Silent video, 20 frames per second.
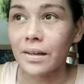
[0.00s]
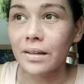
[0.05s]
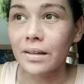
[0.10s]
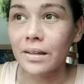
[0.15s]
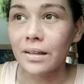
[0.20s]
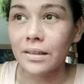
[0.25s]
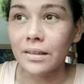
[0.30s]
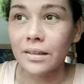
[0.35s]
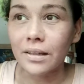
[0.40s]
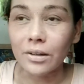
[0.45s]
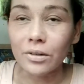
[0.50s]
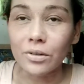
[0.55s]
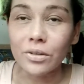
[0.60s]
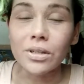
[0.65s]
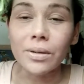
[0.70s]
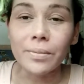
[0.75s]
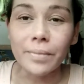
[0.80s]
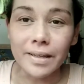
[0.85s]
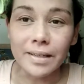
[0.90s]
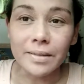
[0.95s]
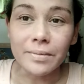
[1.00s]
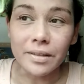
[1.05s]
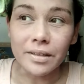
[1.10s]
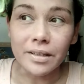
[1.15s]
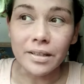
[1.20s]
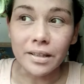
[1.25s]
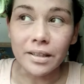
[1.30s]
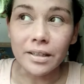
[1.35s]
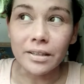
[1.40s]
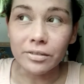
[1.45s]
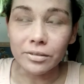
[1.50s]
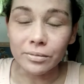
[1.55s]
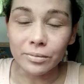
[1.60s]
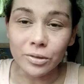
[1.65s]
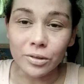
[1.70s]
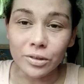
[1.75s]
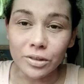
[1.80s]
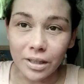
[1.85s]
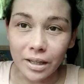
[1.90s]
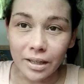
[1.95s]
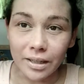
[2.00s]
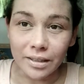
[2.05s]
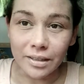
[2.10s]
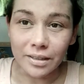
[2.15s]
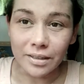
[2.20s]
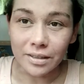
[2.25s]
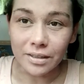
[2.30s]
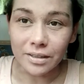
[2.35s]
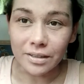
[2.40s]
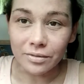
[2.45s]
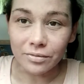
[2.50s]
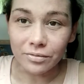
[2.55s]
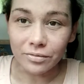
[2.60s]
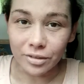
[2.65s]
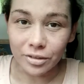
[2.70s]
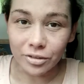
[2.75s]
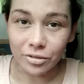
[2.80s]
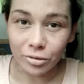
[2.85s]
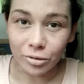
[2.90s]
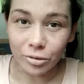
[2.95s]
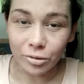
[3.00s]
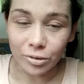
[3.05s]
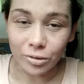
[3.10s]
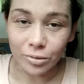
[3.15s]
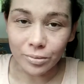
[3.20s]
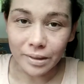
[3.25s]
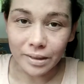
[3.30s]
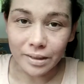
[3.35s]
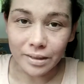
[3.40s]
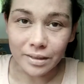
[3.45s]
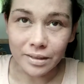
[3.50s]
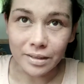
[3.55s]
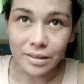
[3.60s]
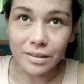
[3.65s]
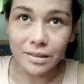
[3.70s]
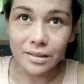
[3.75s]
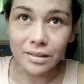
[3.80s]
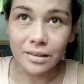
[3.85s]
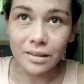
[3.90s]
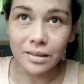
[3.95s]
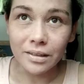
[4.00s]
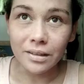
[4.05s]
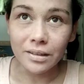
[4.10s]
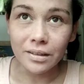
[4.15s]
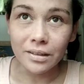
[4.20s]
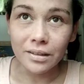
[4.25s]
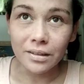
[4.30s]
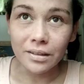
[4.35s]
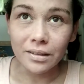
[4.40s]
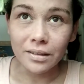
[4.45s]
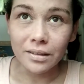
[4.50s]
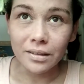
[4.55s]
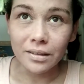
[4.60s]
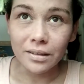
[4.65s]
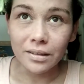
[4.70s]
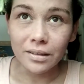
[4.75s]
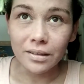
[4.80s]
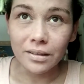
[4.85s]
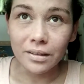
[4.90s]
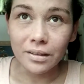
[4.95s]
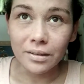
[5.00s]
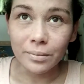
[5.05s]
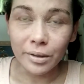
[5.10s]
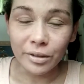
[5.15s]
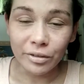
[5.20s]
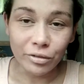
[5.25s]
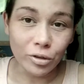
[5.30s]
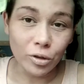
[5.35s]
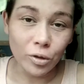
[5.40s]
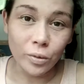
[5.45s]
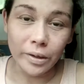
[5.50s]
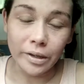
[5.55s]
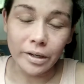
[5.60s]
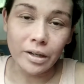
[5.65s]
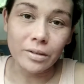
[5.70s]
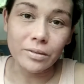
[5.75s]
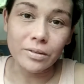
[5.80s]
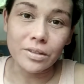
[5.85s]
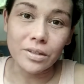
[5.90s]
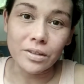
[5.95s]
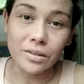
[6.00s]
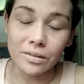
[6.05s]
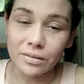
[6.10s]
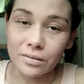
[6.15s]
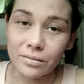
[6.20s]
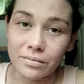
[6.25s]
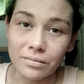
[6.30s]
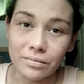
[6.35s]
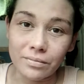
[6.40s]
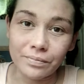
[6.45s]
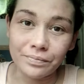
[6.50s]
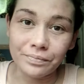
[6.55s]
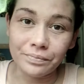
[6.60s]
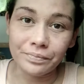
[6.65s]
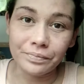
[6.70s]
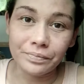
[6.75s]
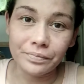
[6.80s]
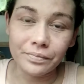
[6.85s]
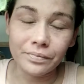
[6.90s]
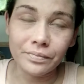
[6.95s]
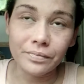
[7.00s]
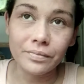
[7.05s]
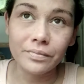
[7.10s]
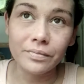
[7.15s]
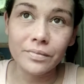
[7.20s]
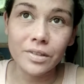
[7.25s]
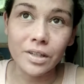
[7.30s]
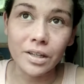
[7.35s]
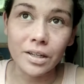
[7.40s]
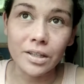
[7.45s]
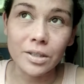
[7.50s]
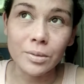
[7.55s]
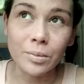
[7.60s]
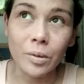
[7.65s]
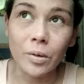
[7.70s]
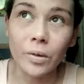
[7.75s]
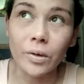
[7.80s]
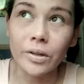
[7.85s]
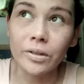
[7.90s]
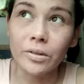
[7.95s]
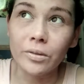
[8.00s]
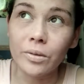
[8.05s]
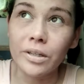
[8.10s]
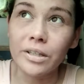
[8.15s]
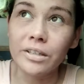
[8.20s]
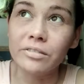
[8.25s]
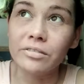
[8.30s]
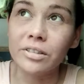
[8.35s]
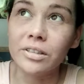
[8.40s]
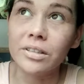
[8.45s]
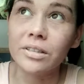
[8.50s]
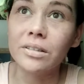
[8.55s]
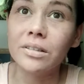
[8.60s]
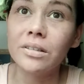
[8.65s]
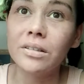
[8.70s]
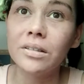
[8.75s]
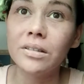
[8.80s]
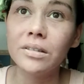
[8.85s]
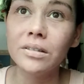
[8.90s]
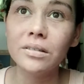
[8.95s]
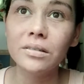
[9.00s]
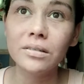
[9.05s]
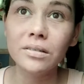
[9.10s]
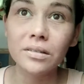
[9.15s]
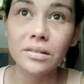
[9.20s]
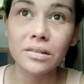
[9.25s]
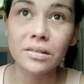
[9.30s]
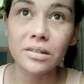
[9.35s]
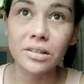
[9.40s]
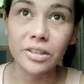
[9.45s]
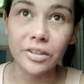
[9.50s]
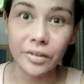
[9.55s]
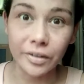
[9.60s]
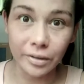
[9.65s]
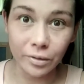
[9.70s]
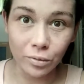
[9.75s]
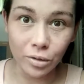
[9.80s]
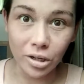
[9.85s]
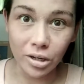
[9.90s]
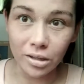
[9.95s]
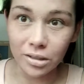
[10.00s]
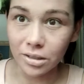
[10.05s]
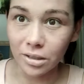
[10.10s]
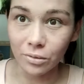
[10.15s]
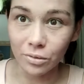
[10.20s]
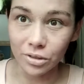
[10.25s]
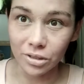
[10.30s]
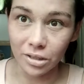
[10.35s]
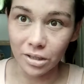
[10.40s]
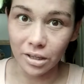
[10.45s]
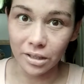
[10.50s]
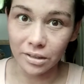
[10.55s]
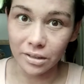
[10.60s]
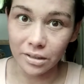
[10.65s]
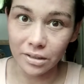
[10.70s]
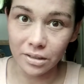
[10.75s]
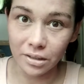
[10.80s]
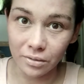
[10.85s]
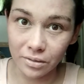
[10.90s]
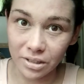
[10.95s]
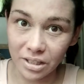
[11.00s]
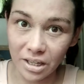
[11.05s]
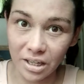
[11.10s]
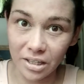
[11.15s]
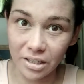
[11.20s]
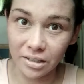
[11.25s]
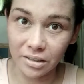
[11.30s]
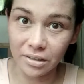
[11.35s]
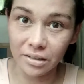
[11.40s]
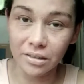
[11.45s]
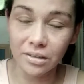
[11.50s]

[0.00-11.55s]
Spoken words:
And that also makes me think even more that it's withdrawal, because before, when I was on cyclosporine or whatever, you know, it worked. I wasn't like this. I was clear.